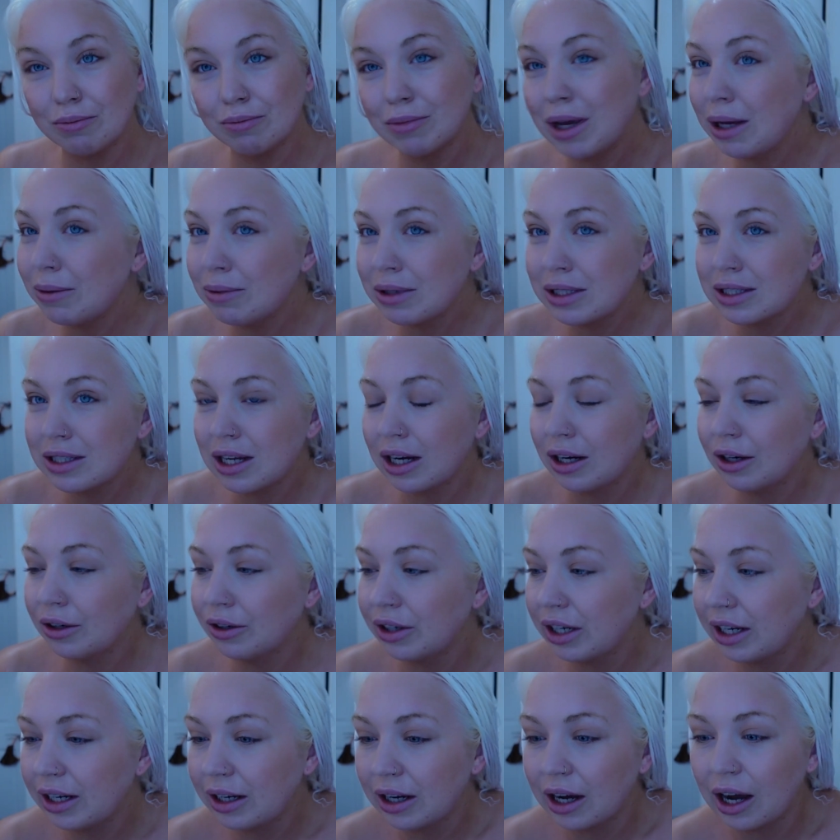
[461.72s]
maybe style
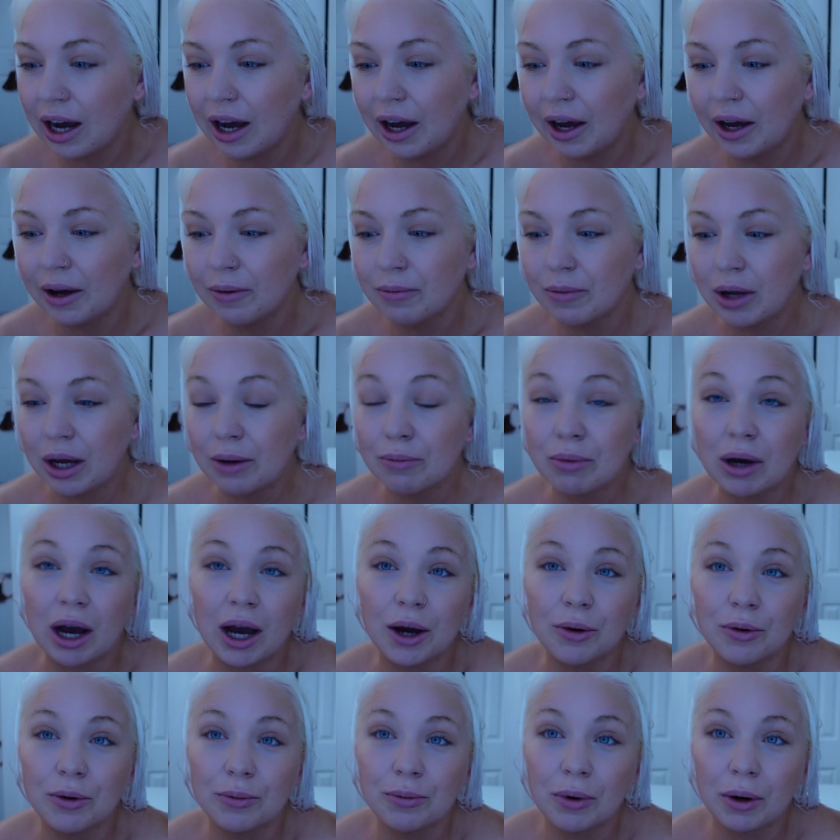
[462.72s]
it, but I
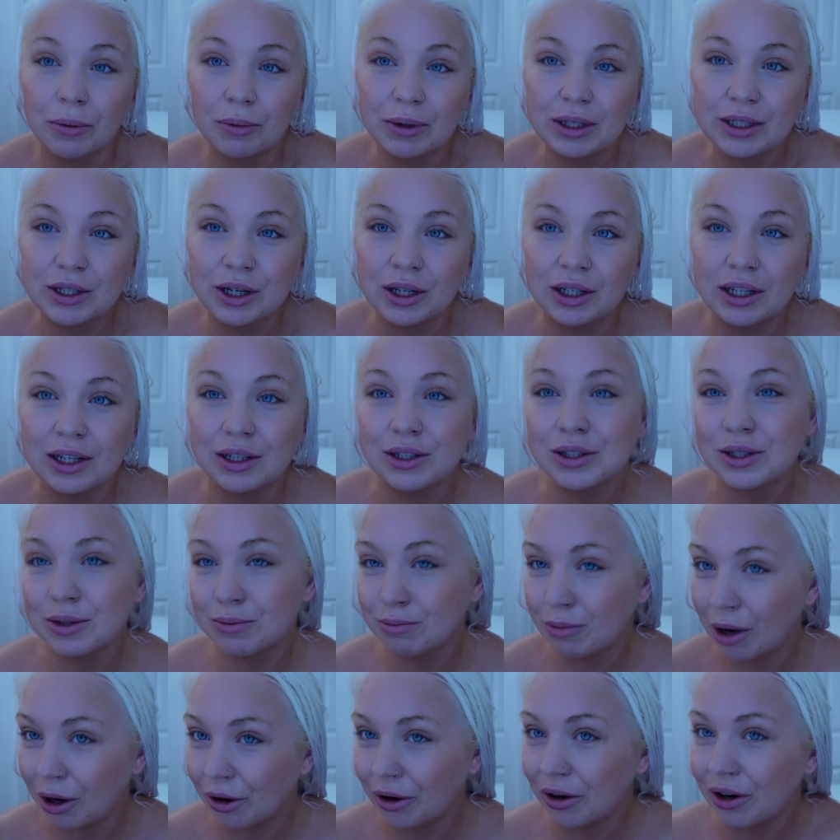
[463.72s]
will probably tone it
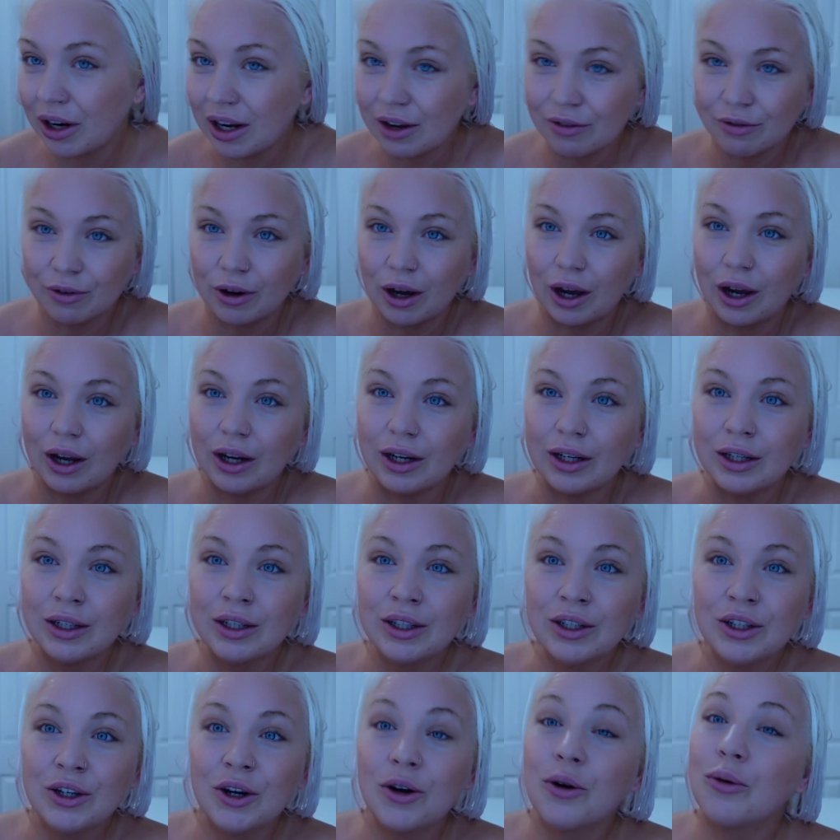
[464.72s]
tomorrow if I
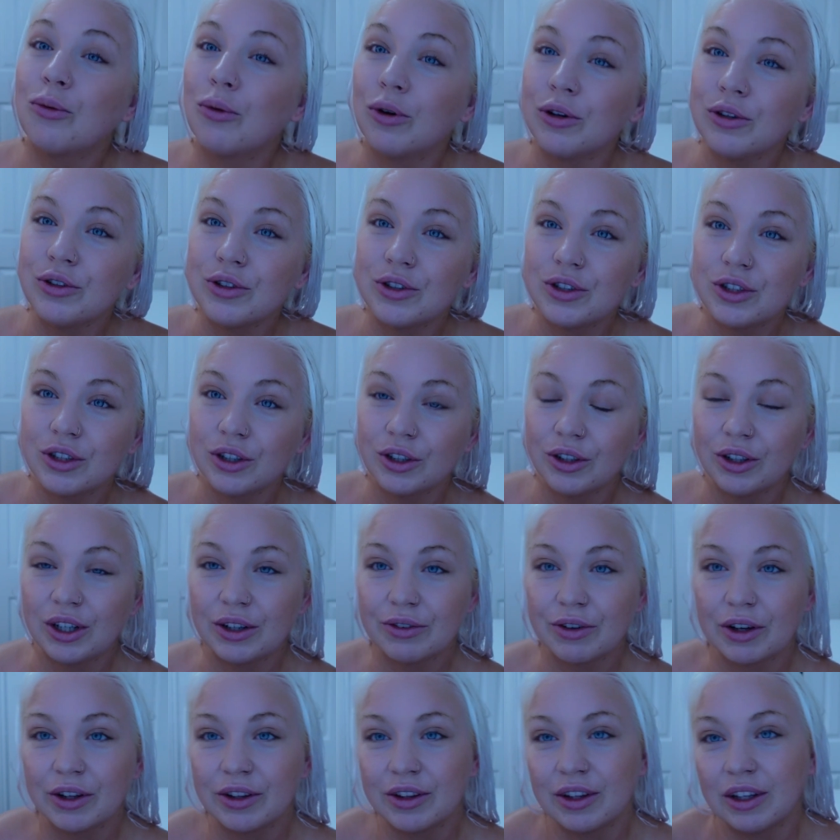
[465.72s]
want to, if
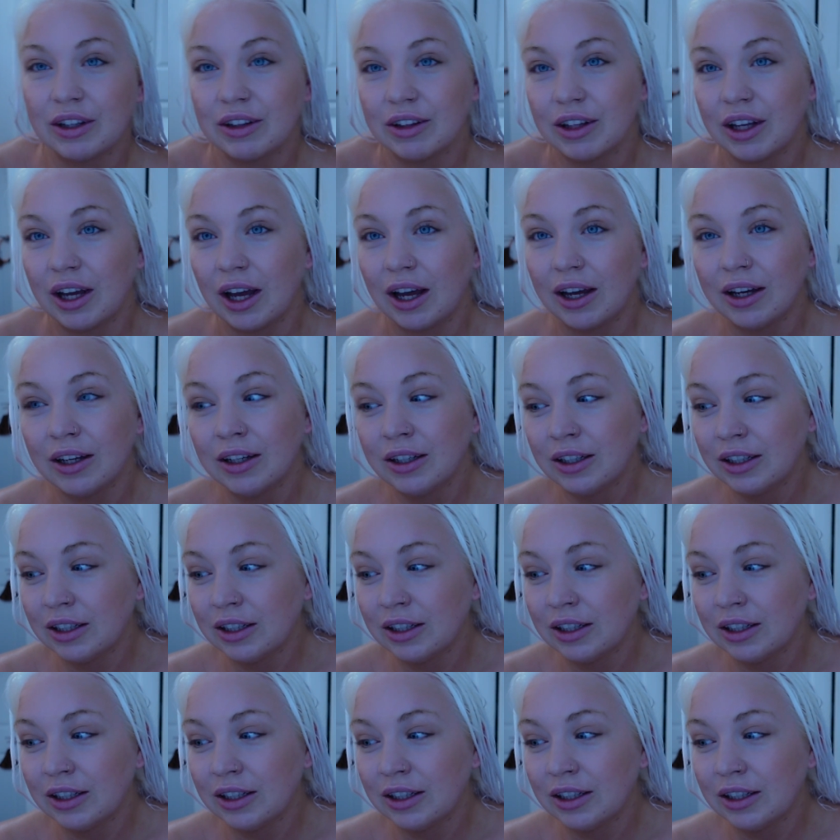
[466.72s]
I think that